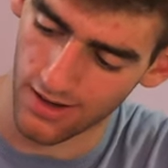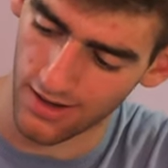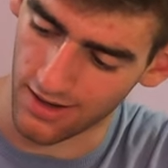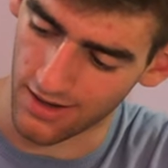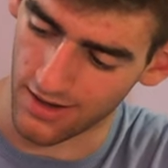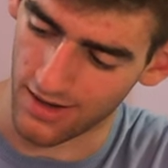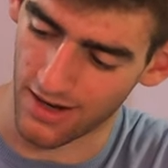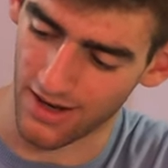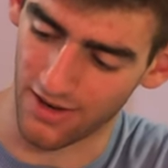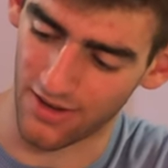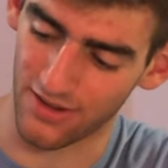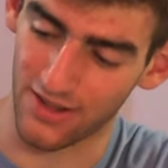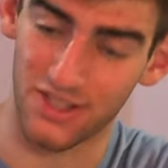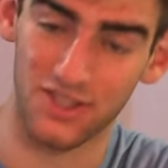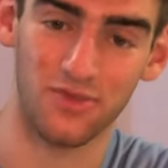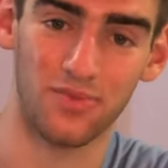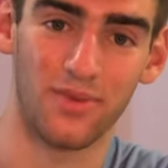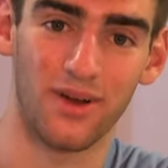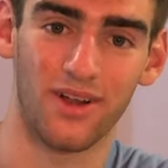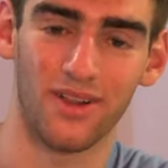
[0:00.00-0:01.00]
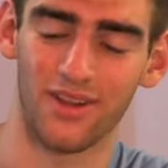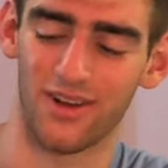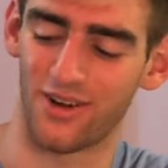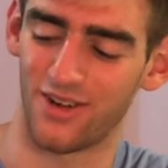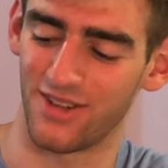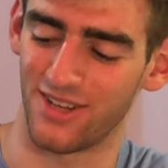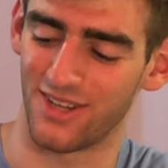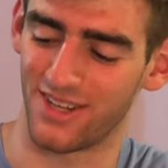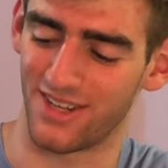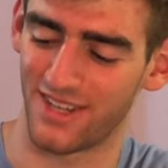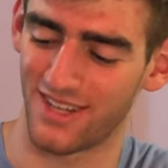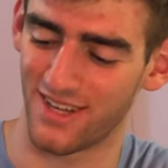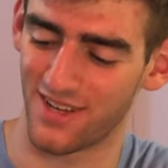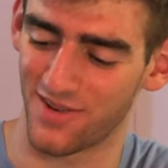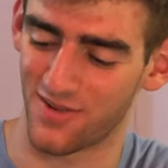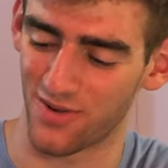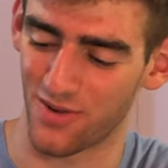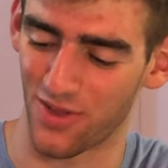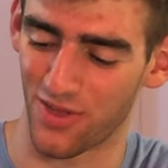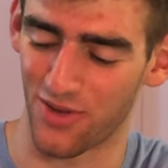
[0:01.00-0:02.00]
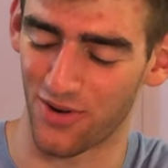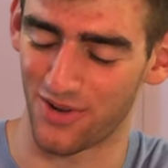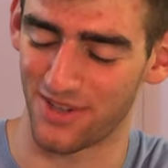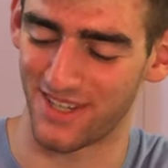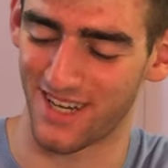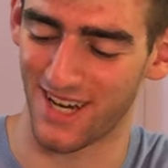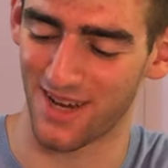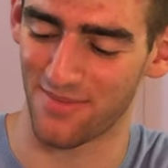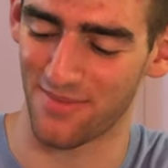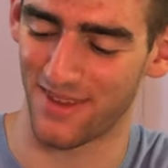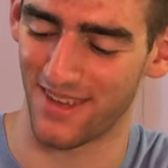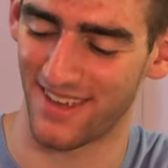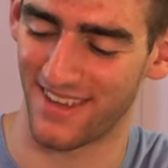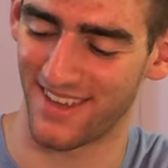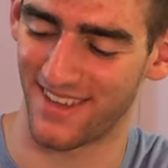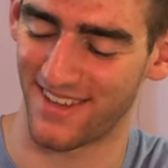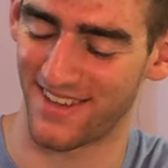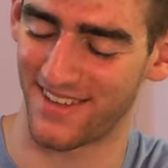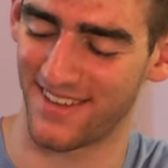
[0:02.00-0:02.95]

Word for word: And now let's smell our lid the third time.